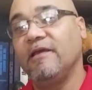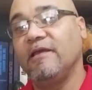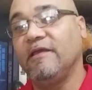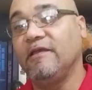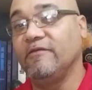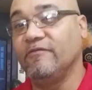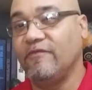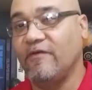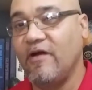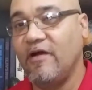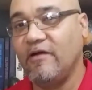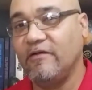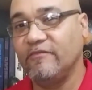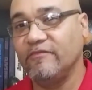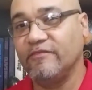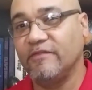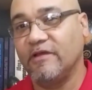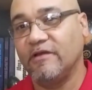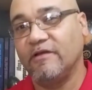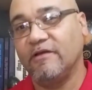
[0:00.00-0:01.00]

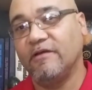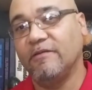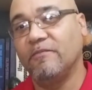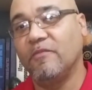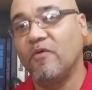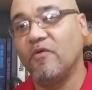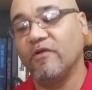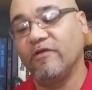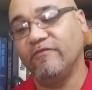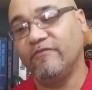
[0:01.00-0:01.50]
evolved a more